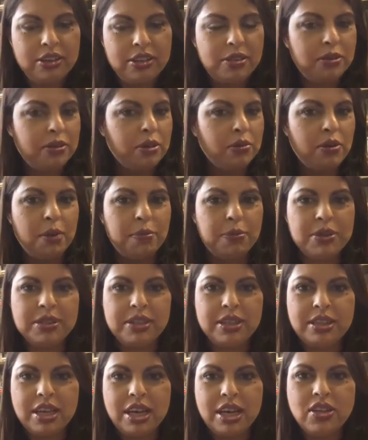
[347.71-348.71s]
So the
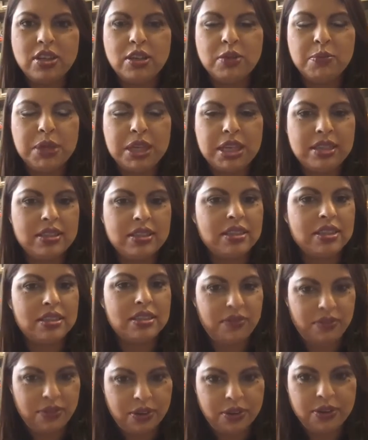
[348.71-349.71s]
representation piece is
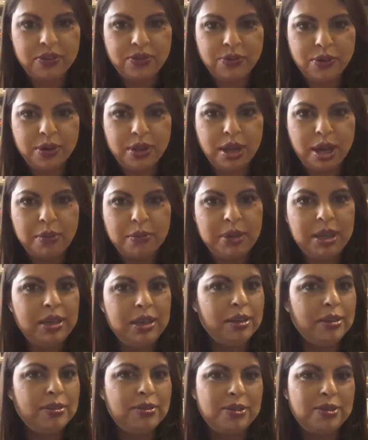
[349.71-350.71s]
difficult for them, you
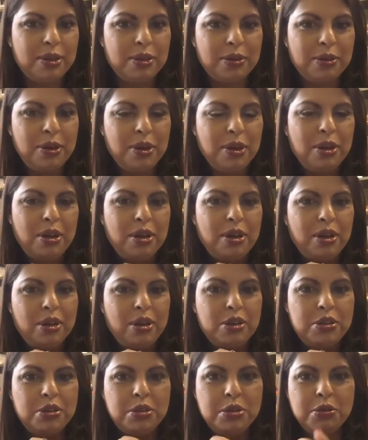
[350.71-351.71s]
know. So
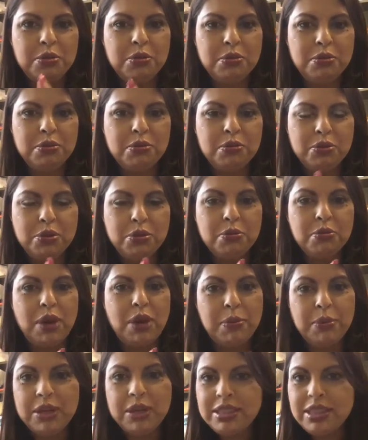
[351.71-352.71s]
to
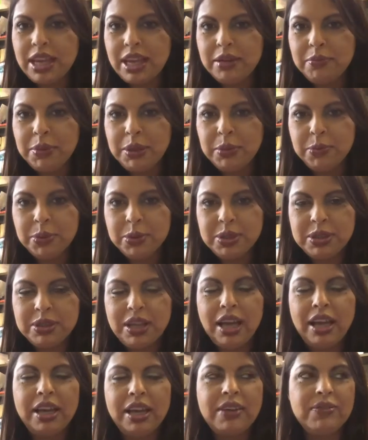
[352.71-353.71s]
represent people's
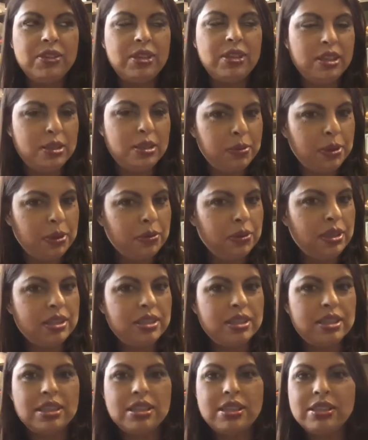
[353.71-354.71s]
lives and
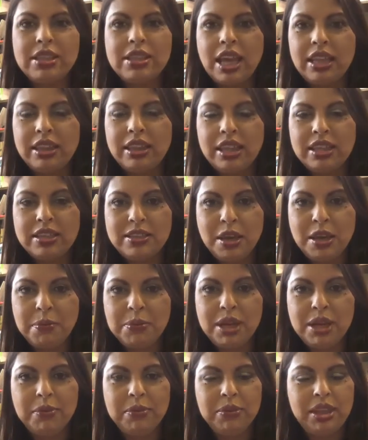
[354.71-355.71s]
experiences at the same
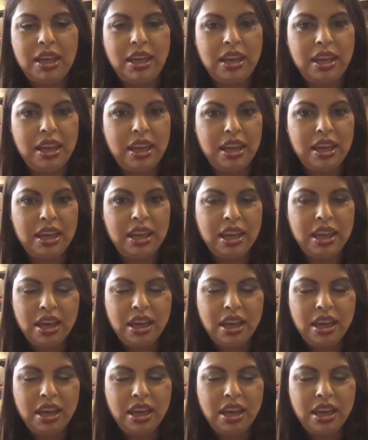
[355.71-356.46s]
time thinking